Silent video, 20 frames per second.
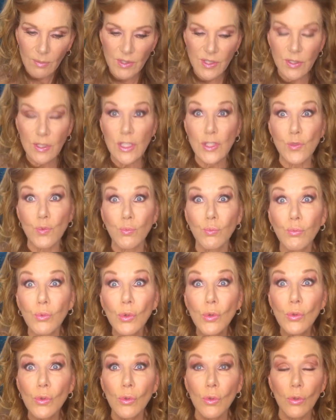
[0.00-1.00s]
was this
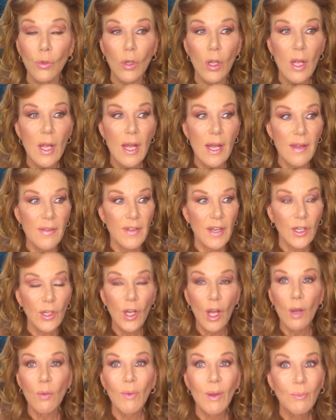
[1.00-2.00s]
rule that
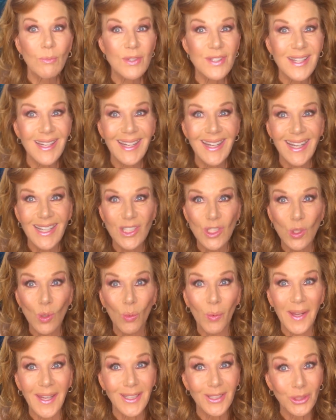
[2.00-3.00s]
no one was allowed to
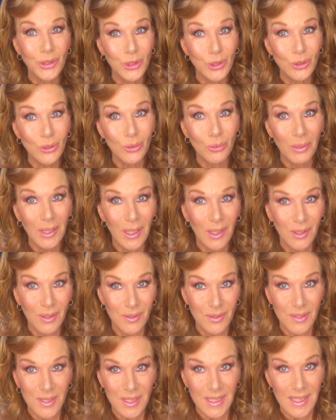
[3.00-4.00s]
wear jewellery
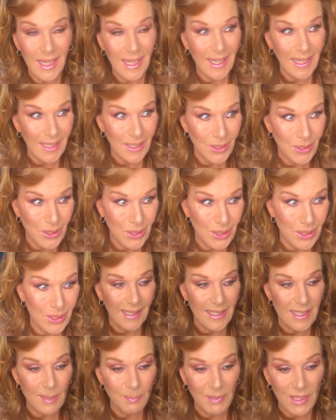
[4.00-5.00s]
on stage,
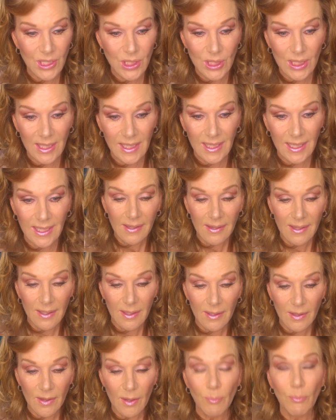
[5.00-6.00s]
especially
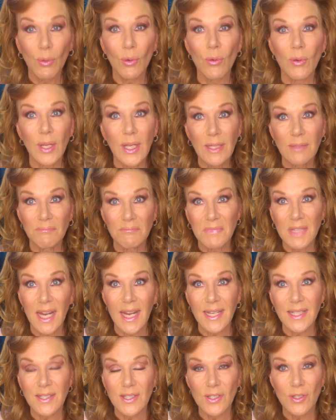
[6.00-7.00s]
the boy
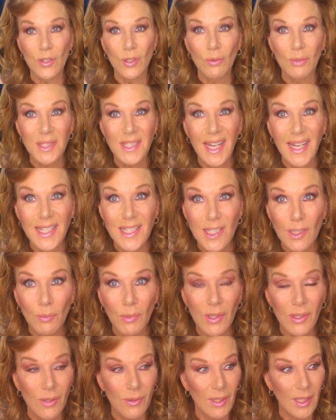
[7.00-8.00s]
dancers who were dancing
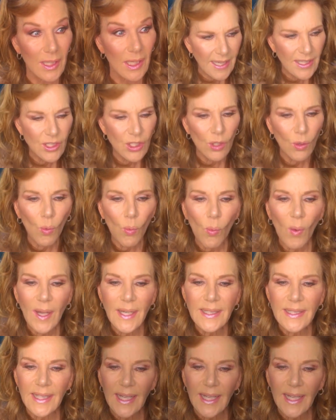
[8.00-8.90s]
with her. And until one